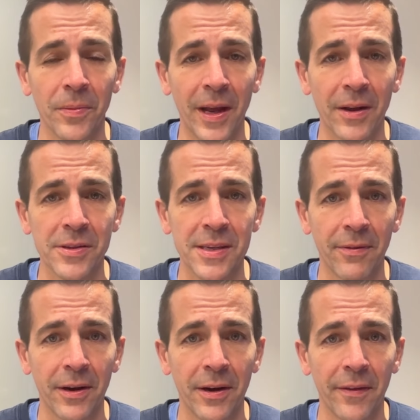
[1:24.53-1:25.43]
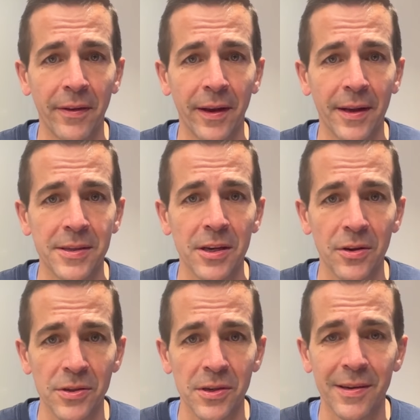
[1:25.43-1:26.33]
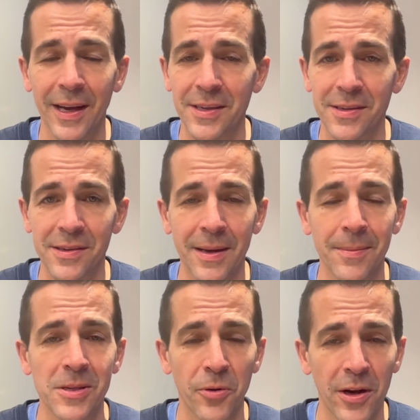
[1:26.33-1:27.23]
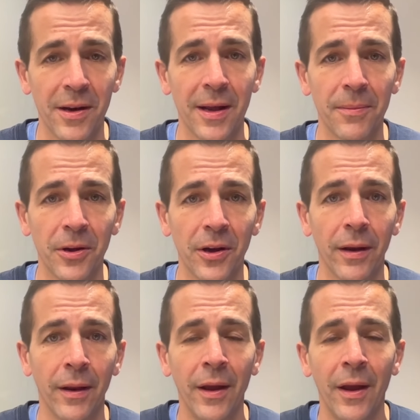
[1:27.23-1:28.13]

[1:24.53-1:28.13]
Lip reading: room down 7-0 against a Houston, Texas team that's pretty damn good.